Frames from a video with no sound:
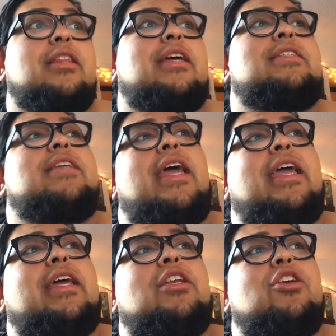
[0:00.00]
they say
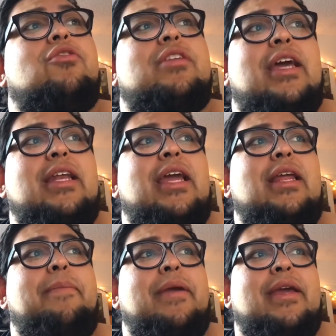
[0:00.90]
it could do
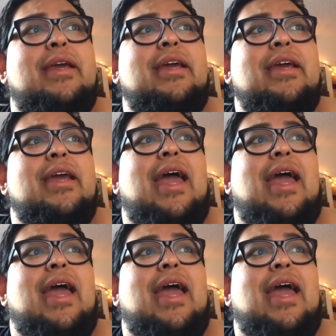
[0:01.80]
1080p